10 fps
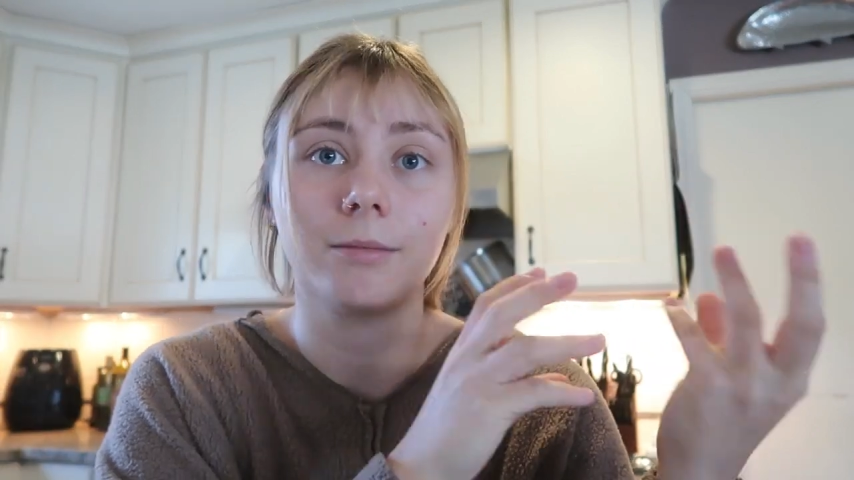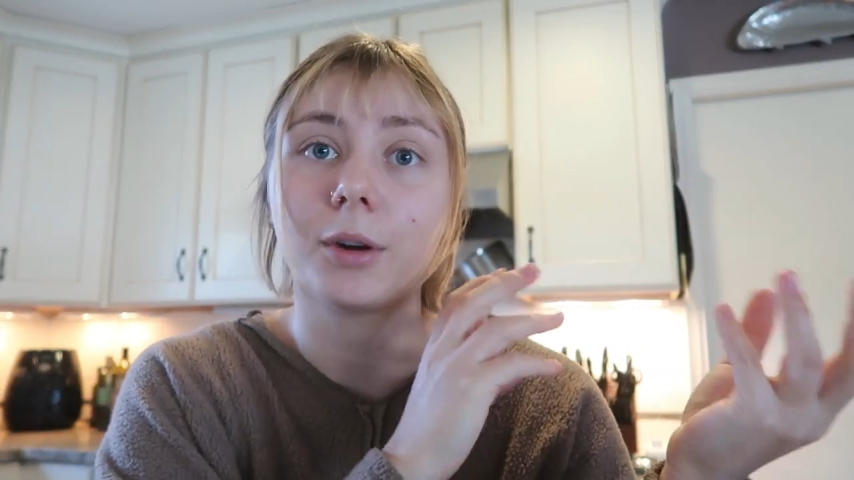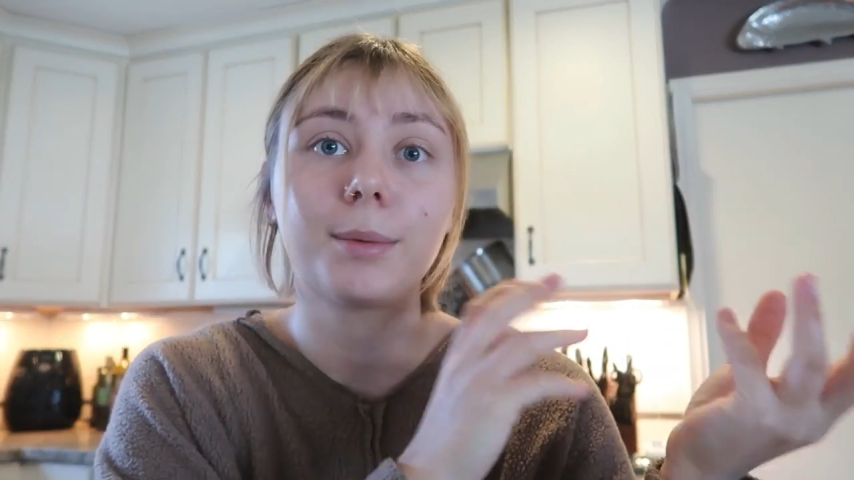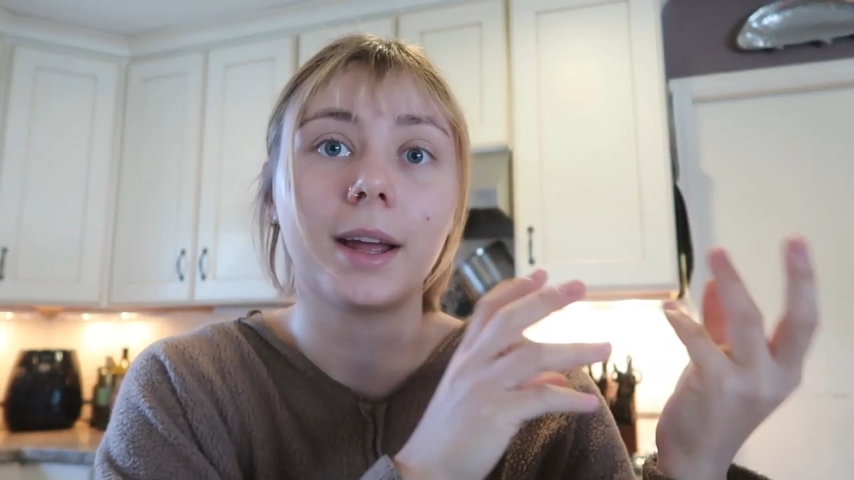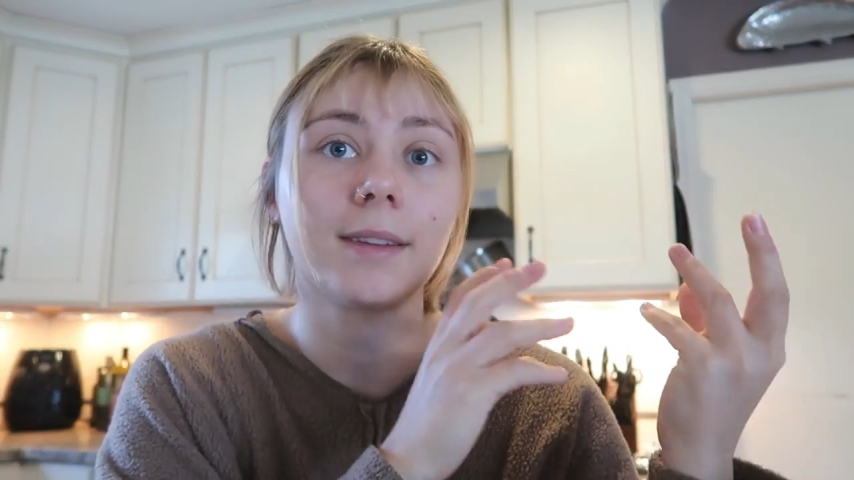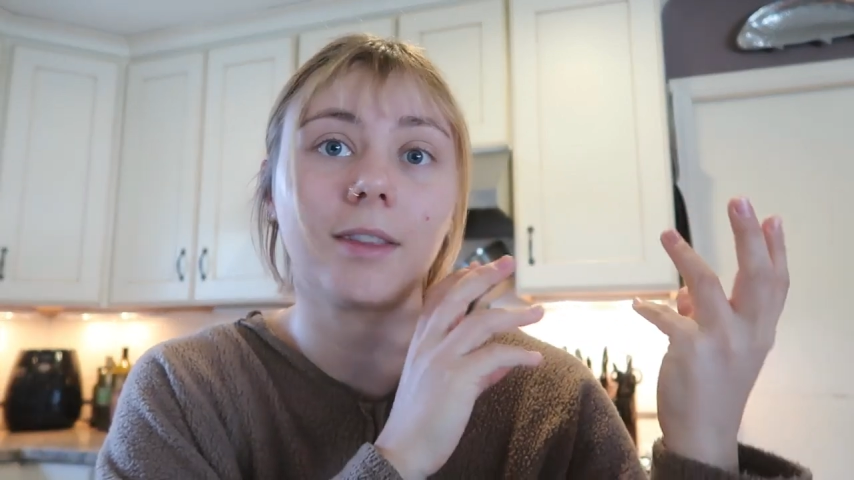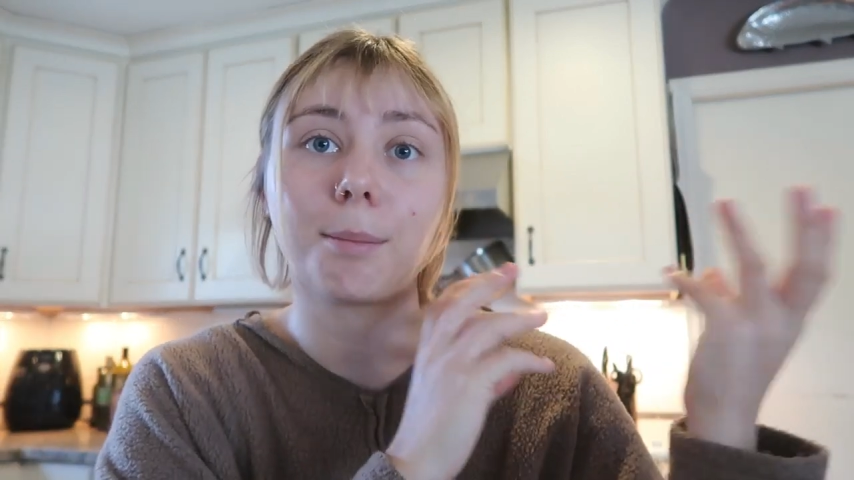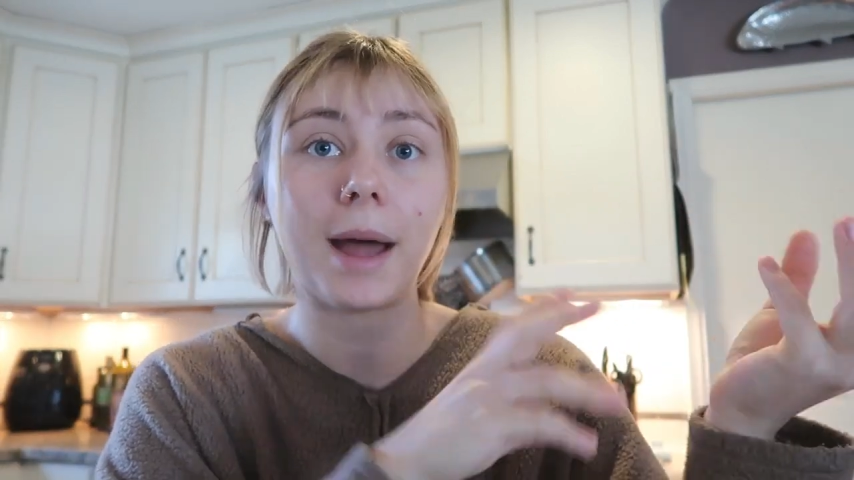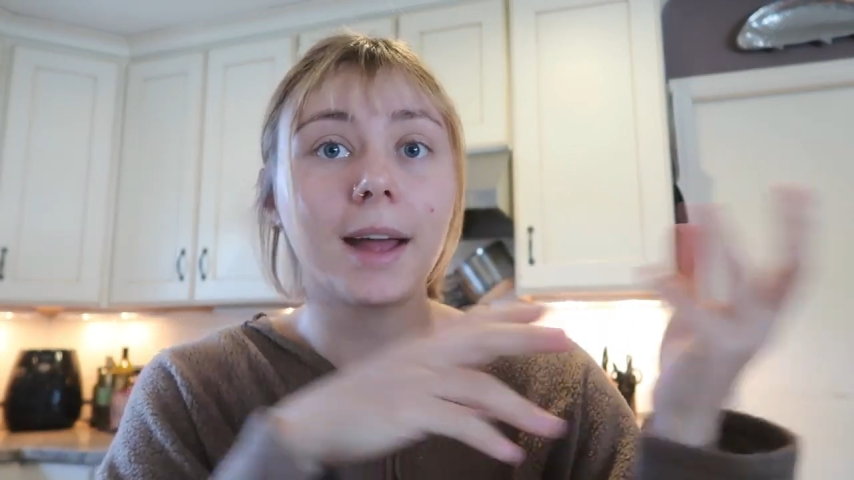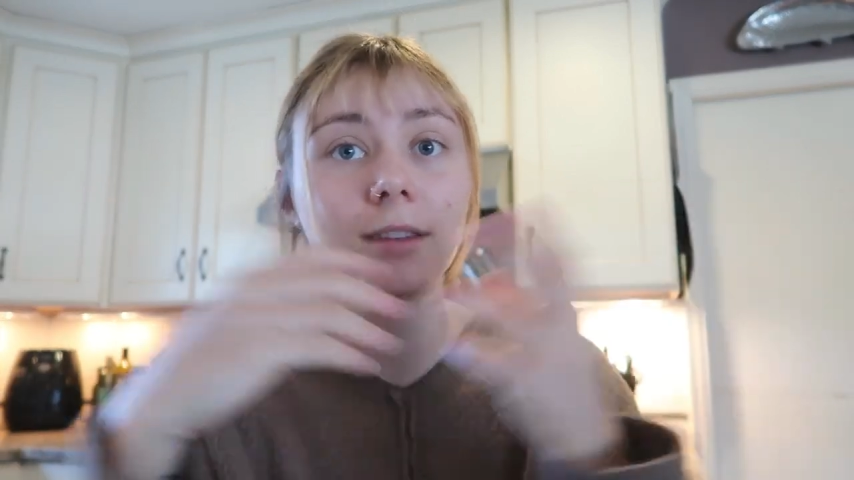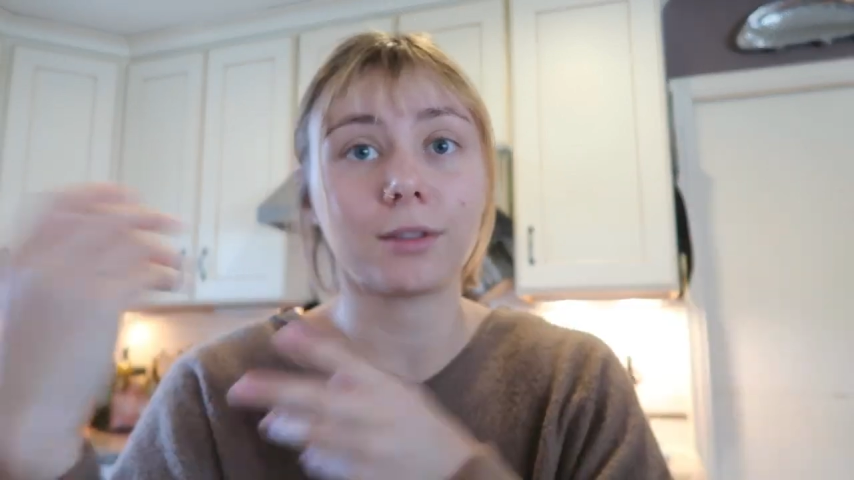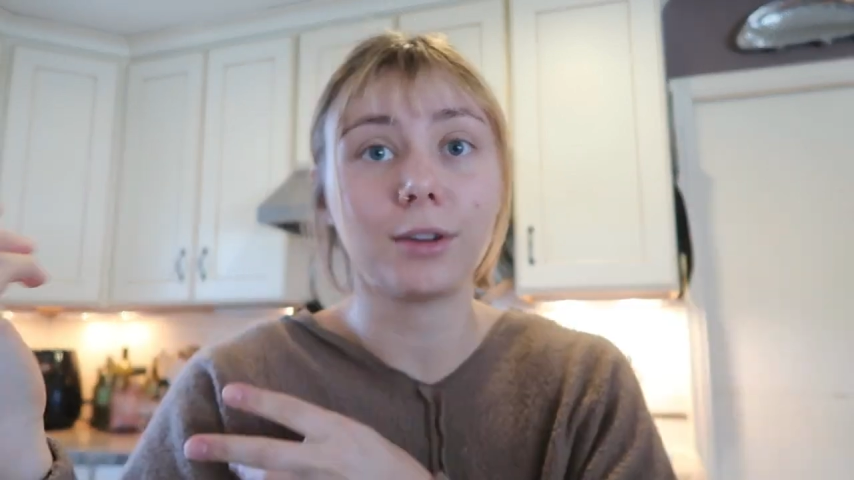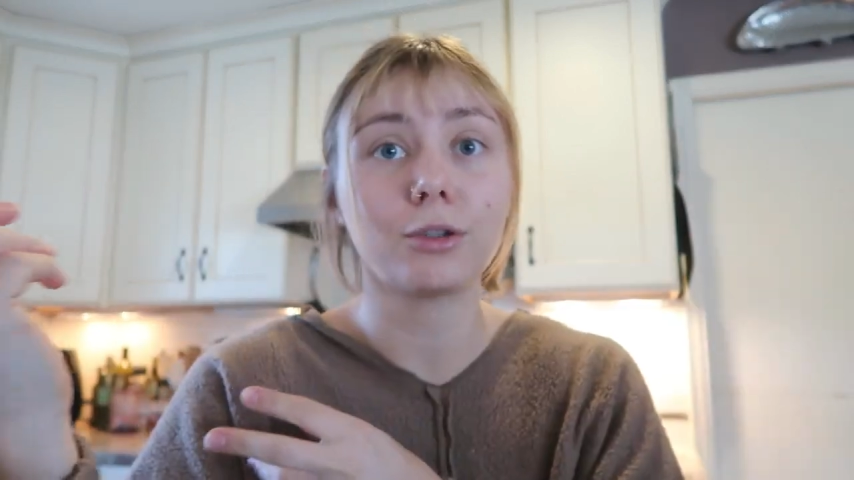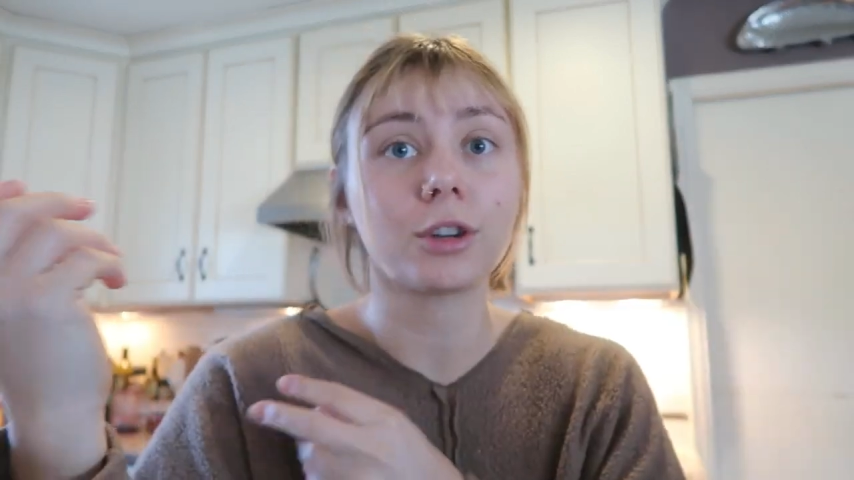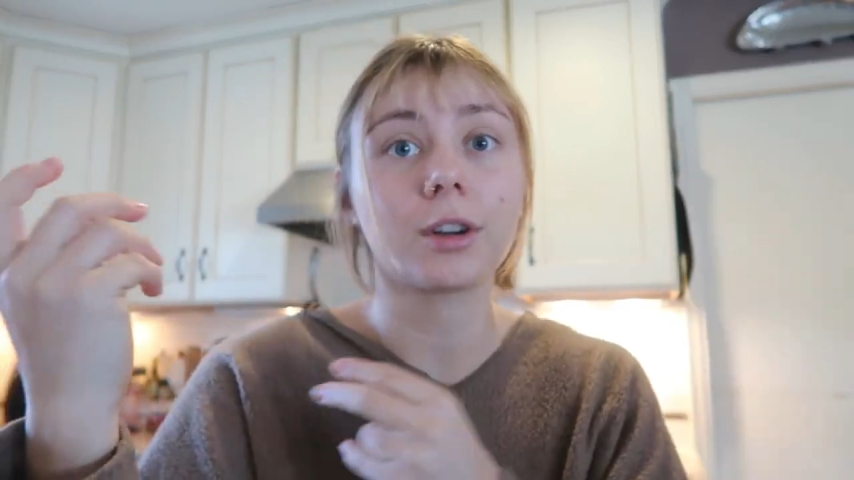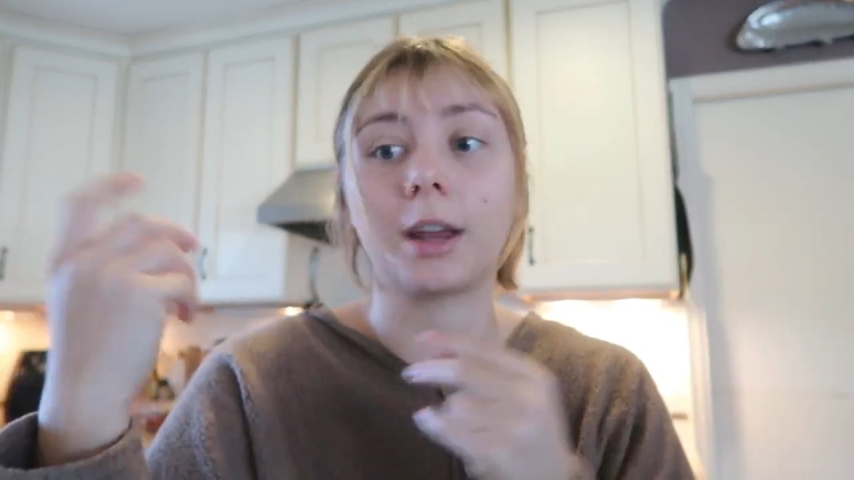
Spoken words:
verb tense in the past or future,